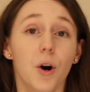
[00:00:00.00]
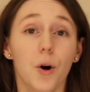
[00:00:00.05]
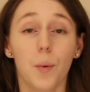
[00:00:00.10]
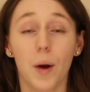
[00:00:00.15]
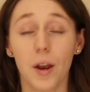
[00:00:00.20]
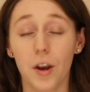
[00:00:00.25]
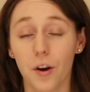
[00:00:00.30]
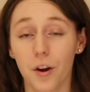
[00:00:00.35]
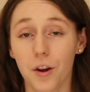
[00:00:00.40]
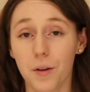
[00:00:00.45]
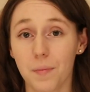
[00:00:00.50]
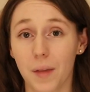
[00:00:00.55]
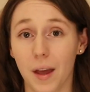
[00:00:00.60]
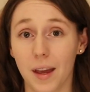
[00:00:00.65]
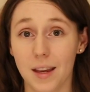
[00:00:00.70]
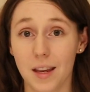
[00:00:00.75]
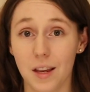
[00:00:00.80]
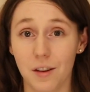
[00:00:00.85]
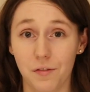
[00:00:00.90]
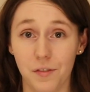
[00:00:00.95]
went home
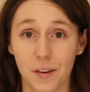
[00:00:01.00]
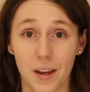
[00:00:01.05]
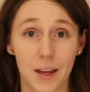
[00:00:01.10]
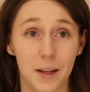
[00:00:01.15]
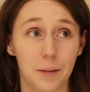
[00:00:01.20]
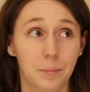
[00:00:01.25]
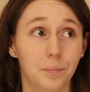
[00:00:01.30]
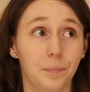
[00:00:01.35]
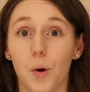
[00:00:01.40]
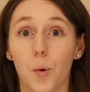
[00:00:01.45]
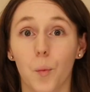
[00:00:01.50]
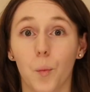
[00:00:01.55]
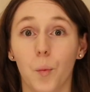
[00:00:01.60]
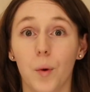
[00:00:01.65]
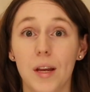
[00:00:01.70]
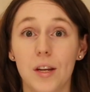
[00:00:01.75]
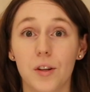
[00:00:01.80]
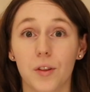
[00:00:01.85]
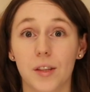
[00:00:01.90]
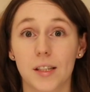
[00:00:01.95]
that evening,
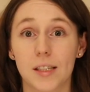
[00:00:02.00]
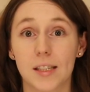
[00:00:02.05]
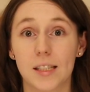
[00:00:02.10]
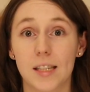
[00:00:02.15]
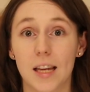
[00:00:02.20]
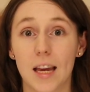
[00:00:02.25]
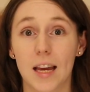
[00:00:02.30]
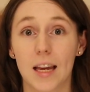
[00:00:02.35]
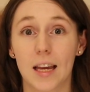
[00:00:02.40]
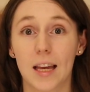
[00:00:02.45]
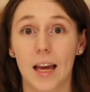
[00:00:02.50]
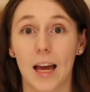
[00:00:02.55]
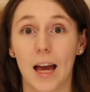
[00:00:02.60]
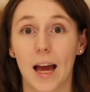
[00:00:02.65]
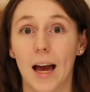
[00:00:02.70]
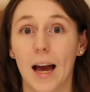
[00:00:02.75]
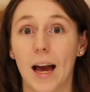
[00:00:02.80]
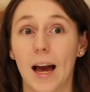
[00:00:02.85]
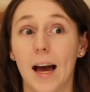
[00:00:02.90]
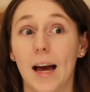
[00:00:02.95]
weed on the stick,
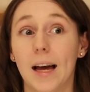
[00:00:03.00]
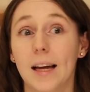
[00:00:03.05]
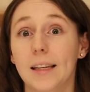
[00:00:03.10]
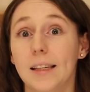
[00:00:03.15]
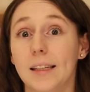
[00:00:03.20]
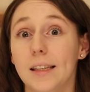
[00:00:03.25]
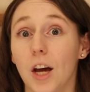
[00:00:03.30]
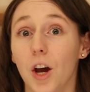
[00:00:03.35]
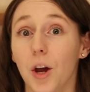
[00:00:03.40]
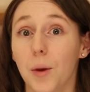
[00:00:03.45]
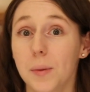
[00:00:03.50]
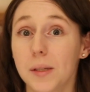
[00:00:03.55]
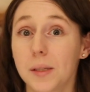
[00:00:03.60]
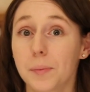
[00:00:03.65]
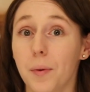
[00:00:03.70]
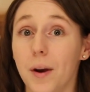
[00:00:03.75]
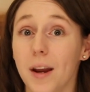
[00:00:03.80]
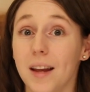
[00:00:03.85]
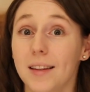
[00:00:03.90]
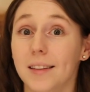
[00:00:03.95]
and I was
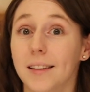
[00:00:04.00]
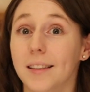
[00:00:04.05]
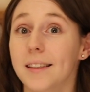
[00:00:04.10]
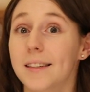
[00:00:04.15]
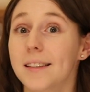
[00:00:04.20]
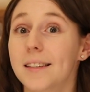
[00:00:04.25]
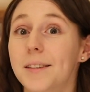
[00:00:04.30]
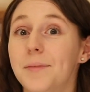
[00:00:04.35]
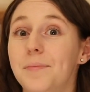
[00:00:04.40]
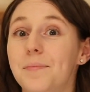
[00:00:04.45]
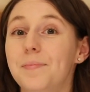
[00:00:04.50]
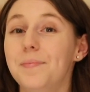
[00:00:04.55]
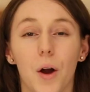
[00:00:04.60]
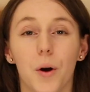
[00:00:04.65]
pregnant.